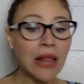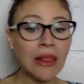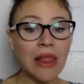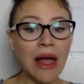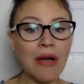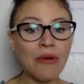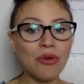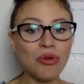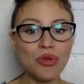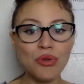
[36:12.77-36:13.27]

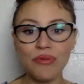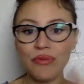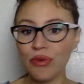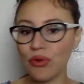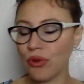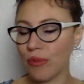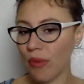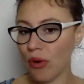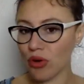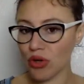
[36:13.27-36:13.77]
allow you to
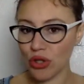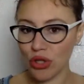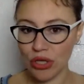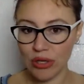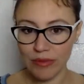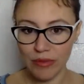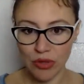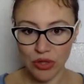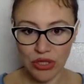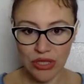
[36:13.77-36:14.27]
feel
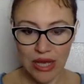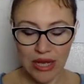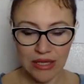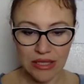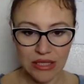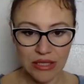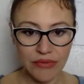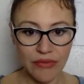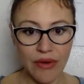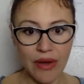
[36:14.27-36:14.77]
emotionally more
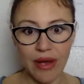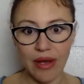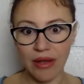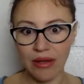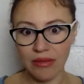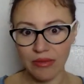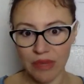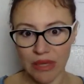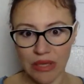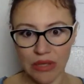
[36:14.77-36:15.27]

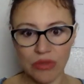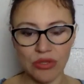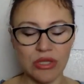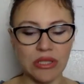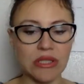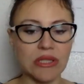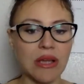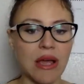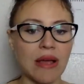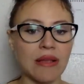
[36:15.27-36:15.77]
satisfied, because
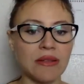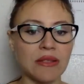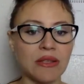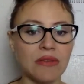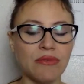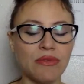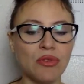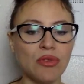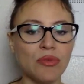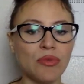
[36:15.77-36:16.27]
it's
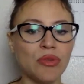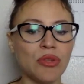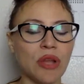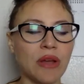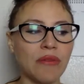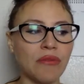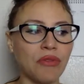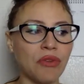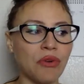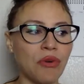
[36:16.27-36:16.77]
Cancer full moon
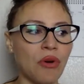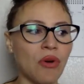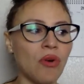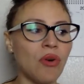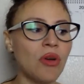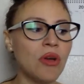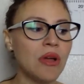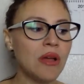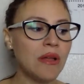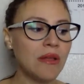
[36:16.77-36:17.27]
after
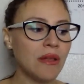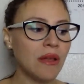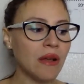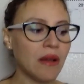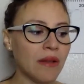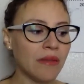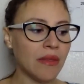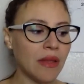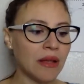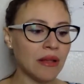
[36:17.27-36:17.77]
all,
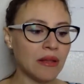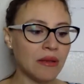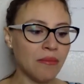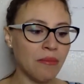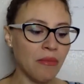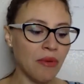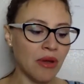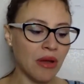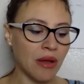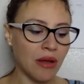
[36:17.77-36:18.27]

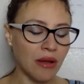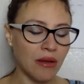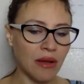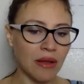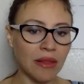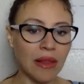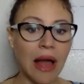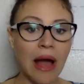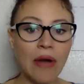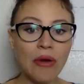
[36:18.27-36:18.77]
that
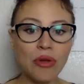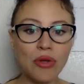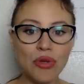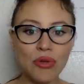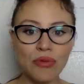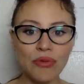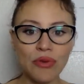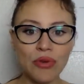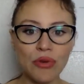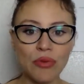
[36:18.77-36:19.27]
allow you to
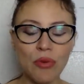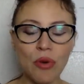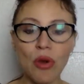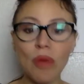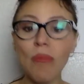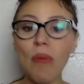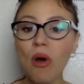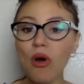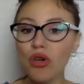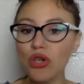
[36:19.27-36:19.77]
feel more
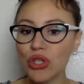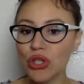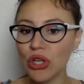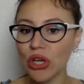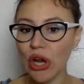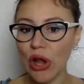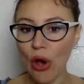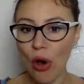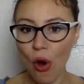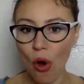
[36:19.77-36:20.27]

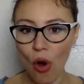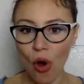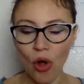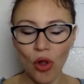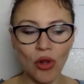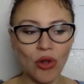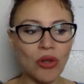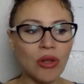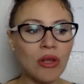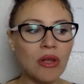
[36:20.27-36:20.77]
emotionally
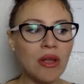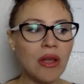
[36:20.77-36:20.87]
whole,